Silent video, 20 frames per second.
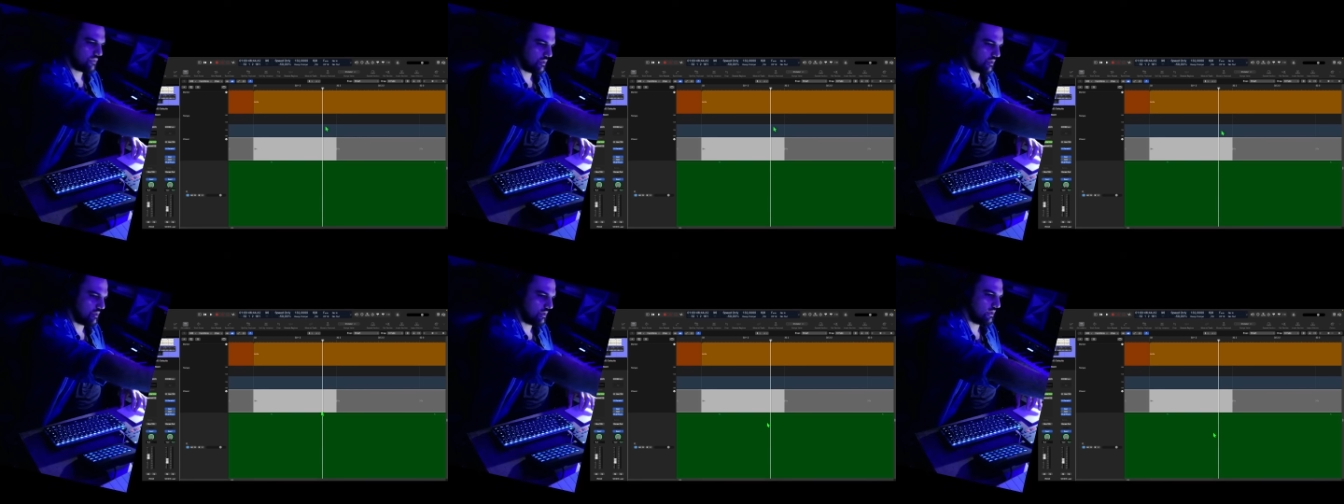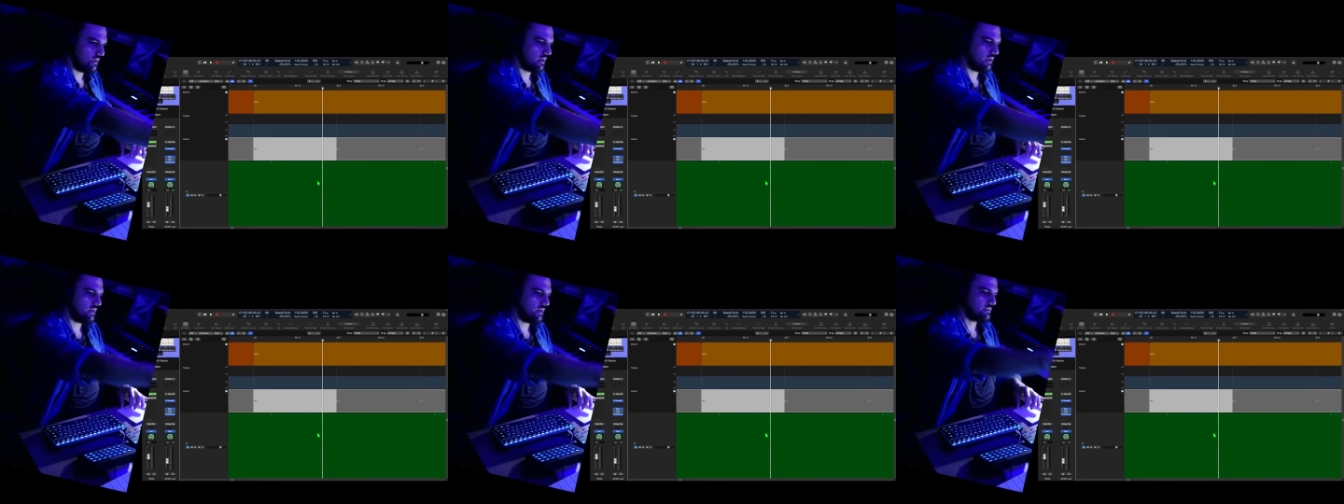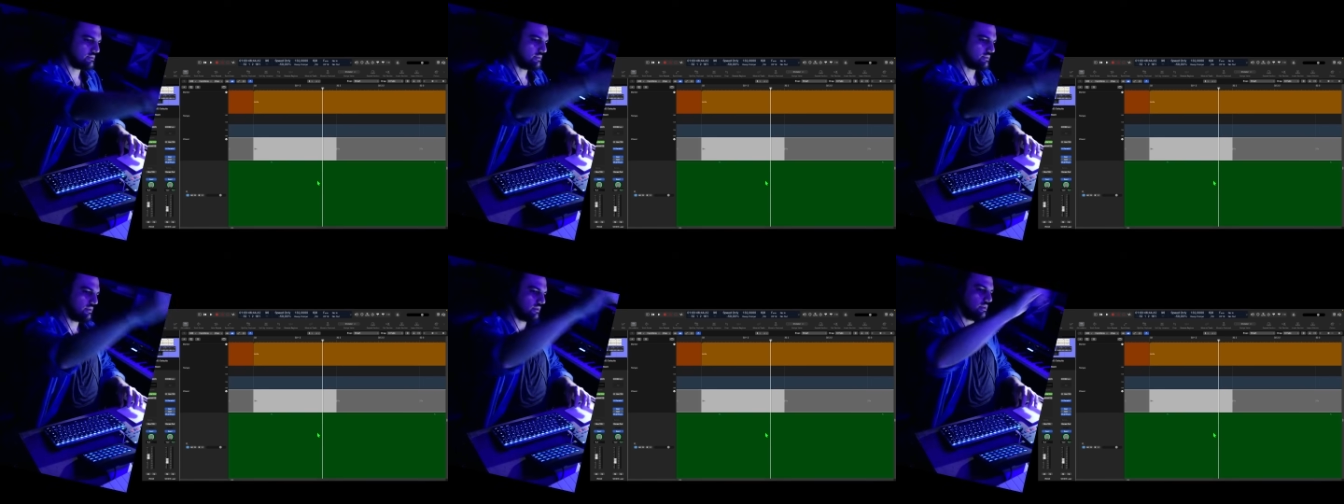as
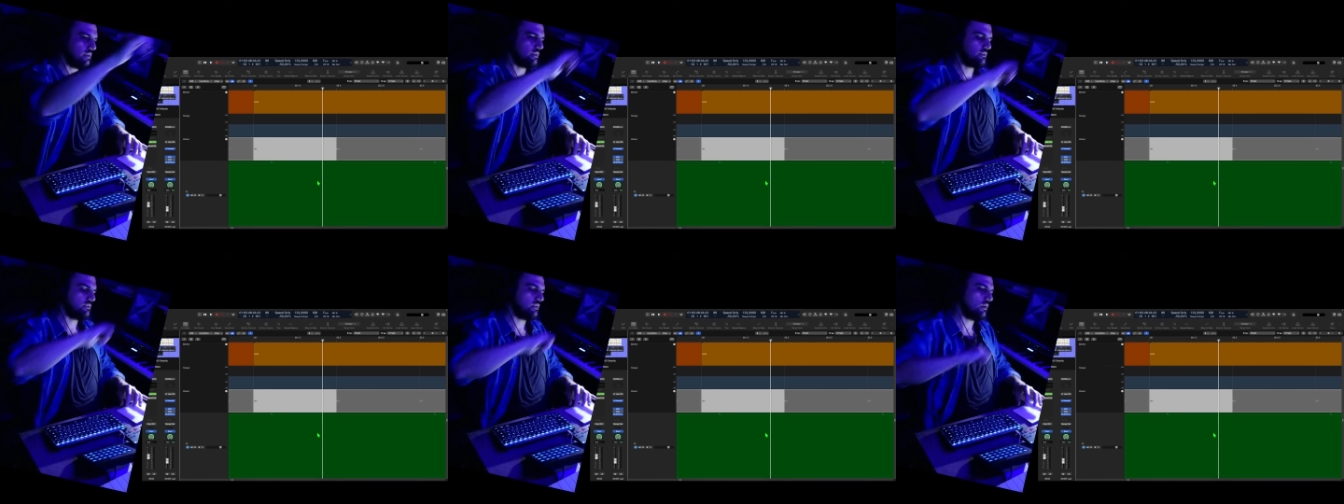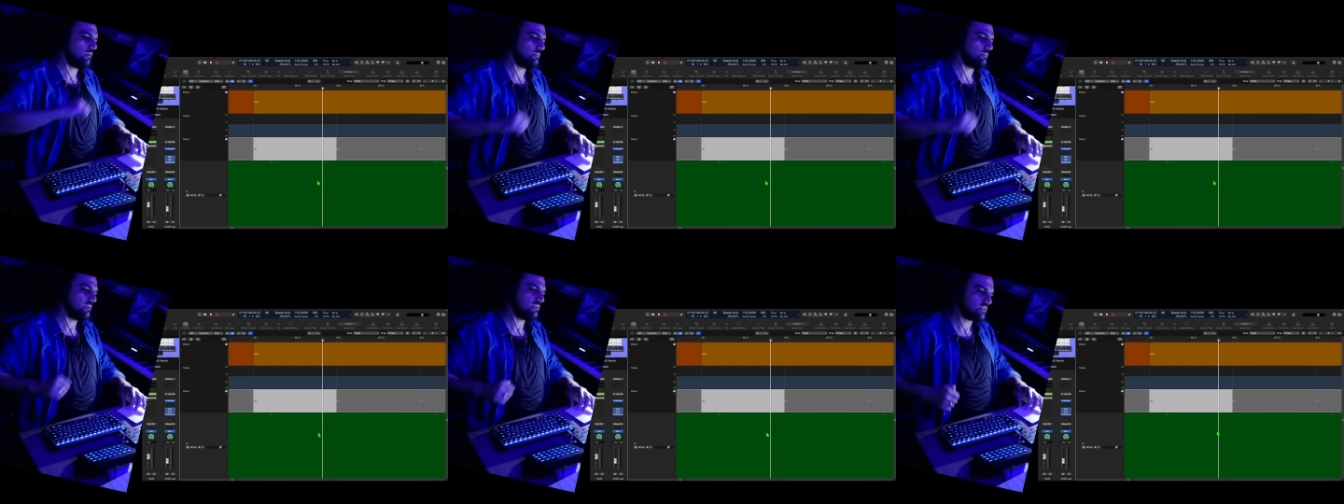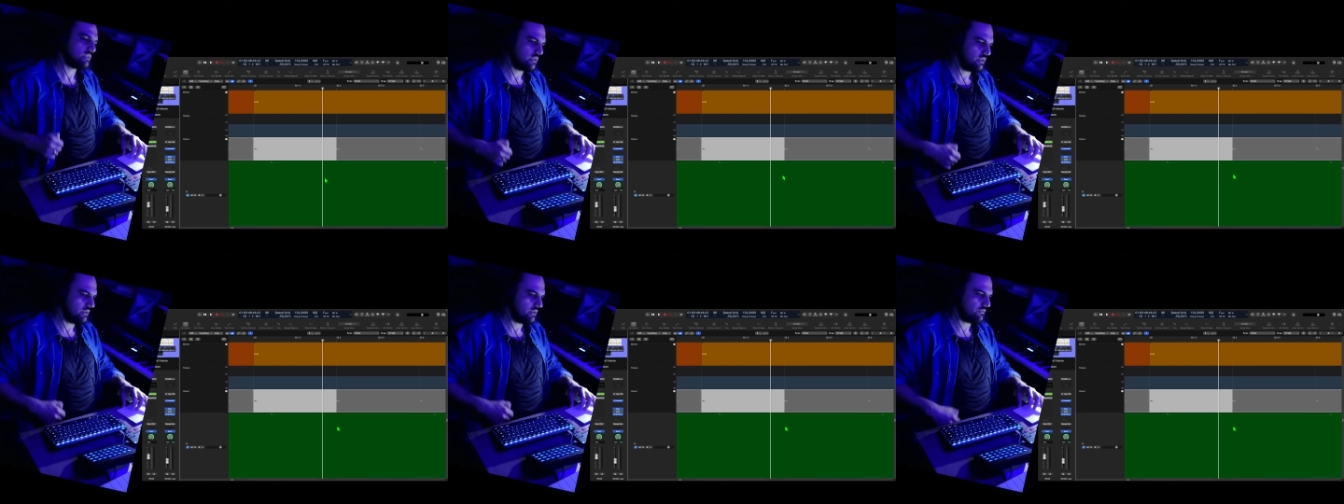a downbeat
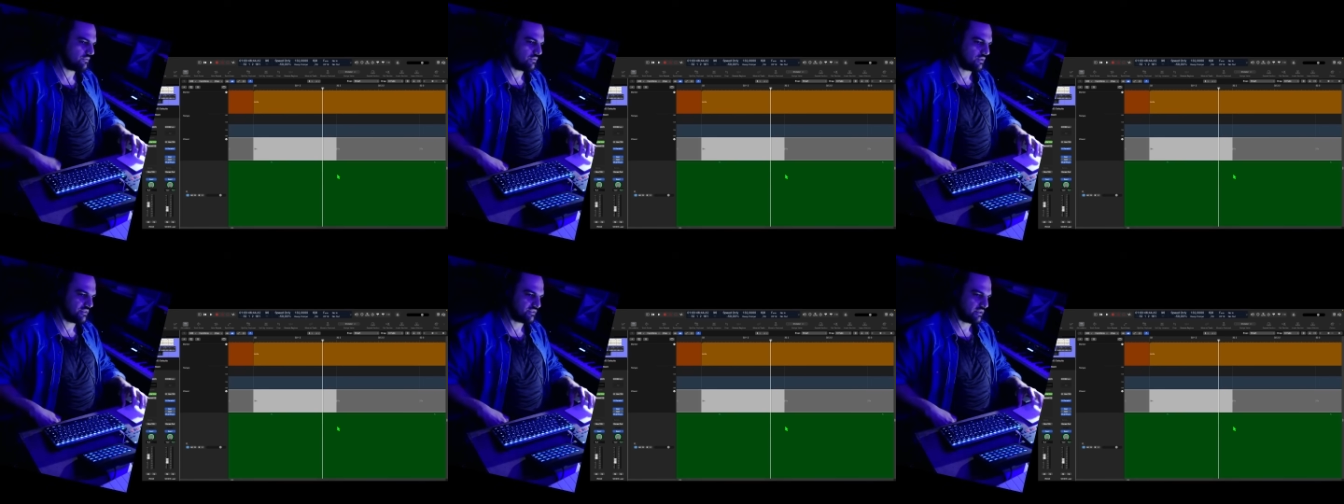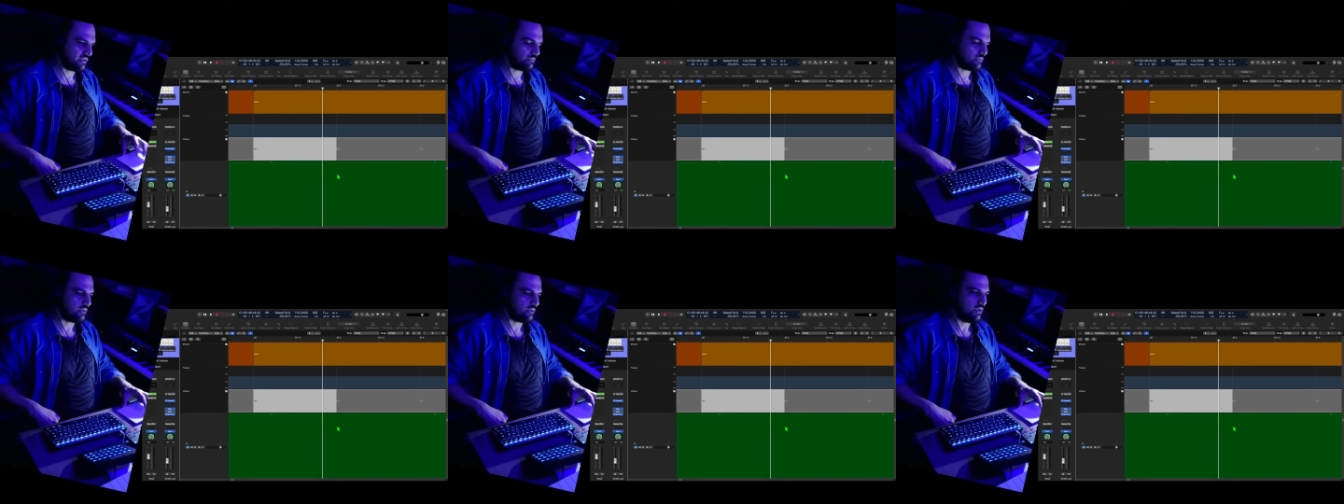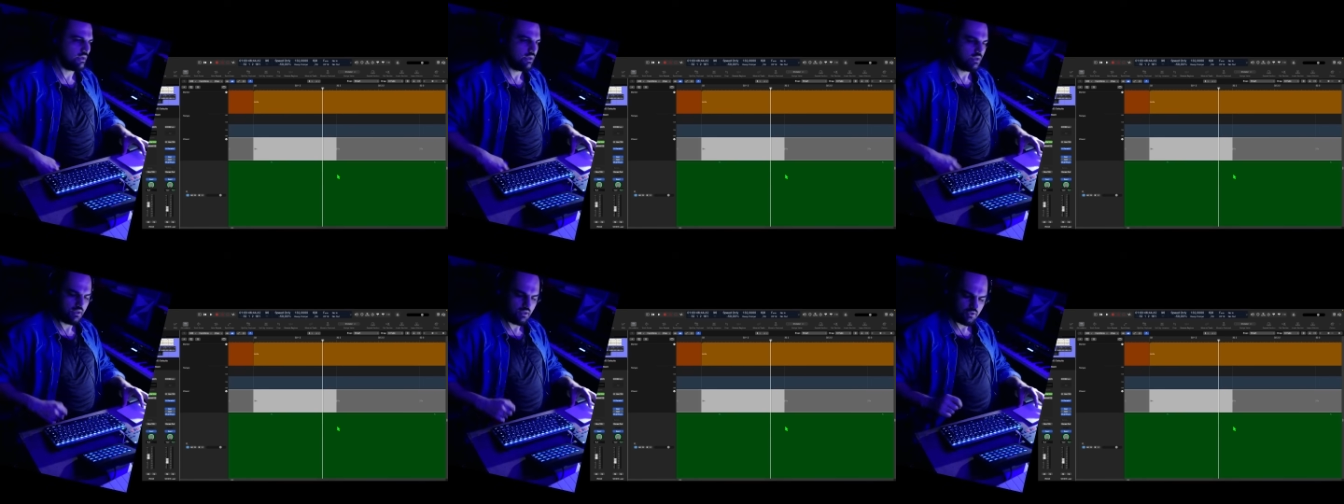here, for example.
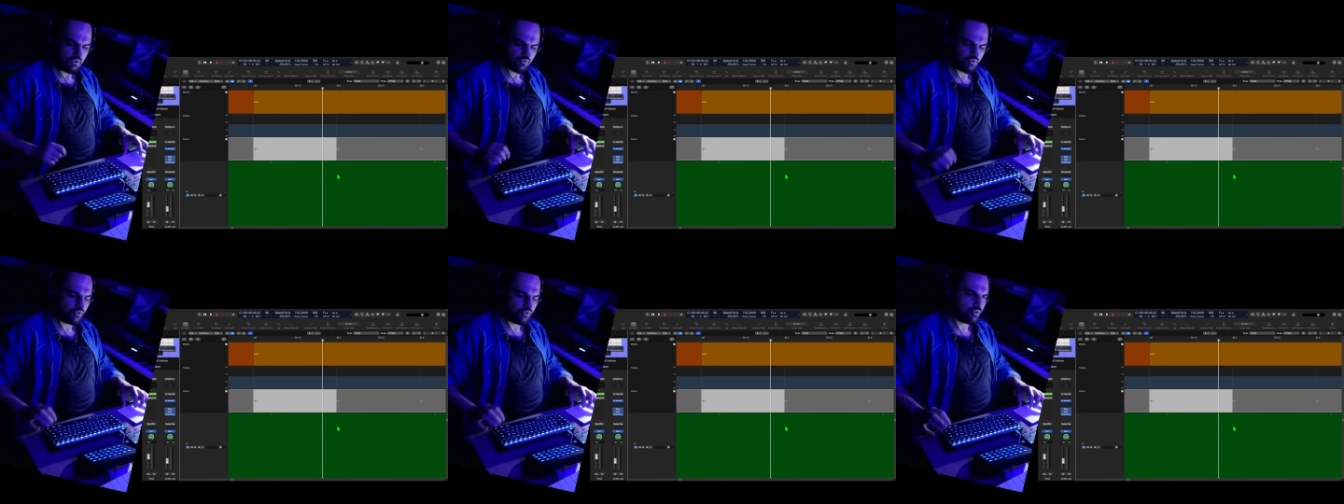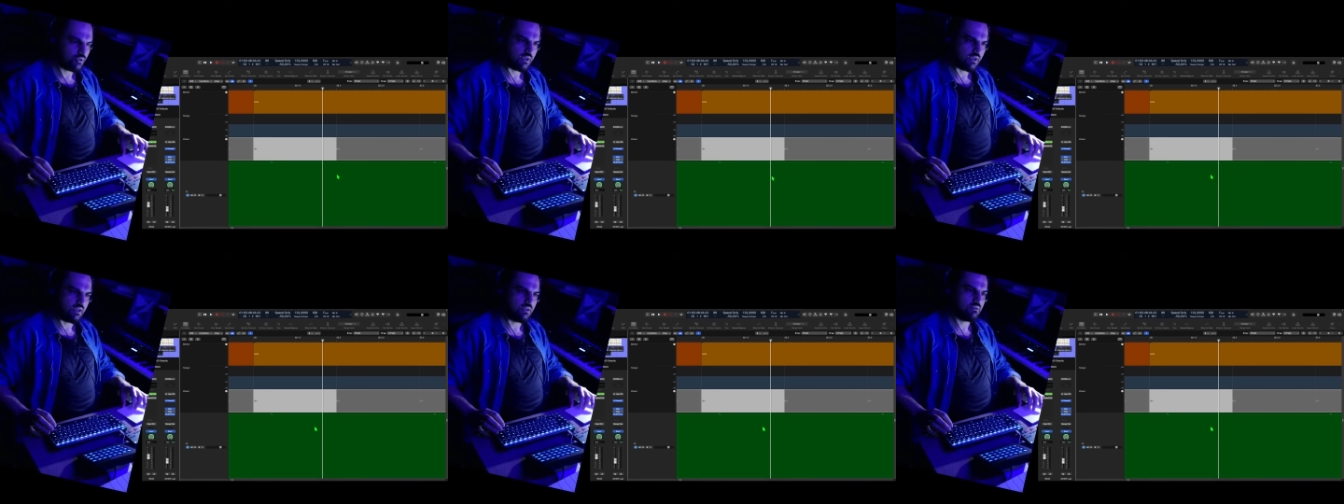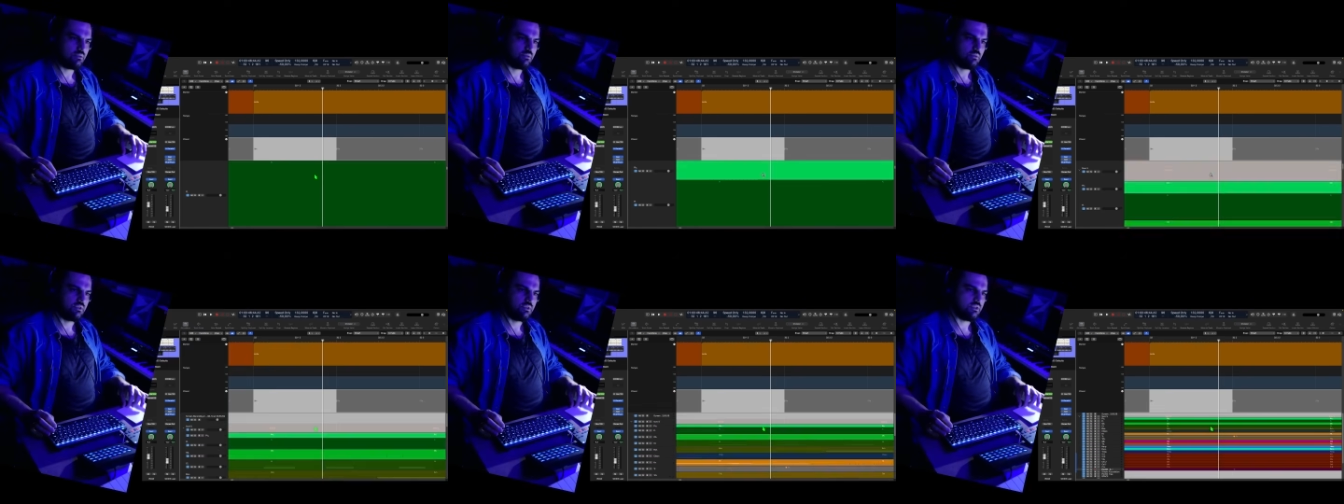So you can
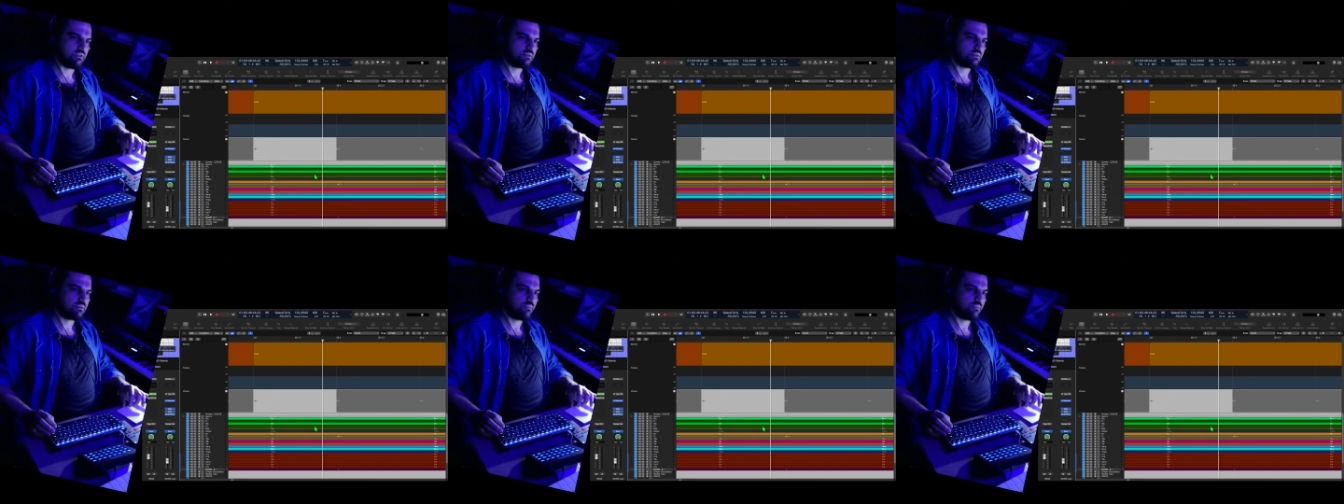do this.